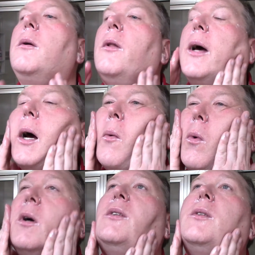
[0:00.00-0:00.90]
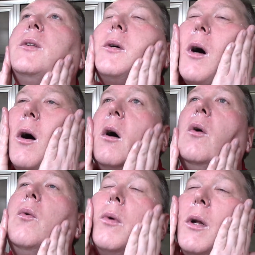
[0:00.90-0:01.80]
That was
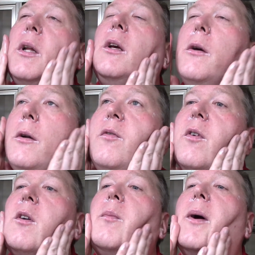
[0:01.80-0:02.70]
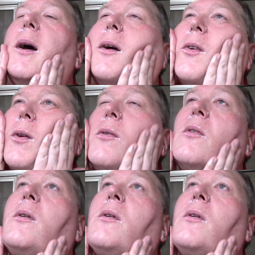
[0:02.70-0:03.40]
a really good first pass.